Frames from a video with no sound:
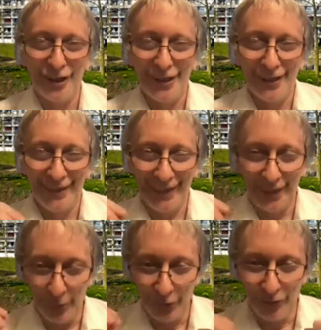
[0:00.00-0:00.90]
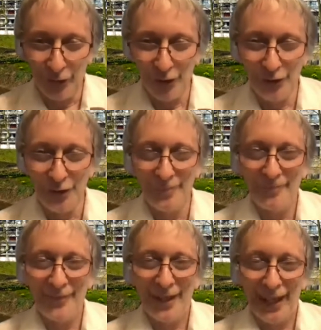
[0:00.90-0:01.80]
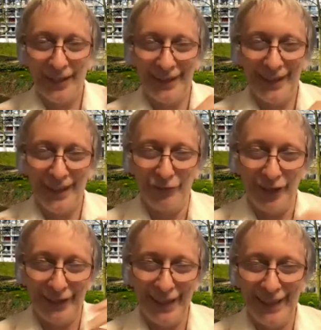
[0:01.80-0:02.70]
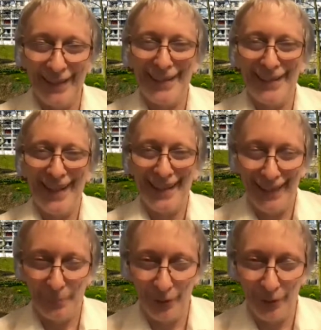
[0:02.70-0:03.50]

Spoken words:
that it was true, and if it didn't, then it was